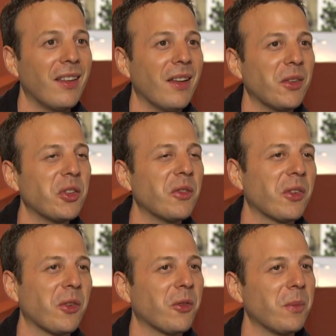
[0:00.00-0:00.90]
and it's
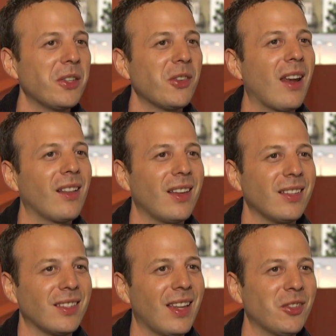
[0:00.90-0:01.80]
difficult for me to
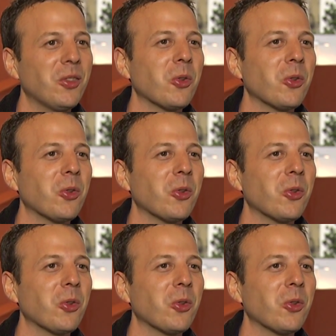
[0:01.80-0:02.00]
analyze that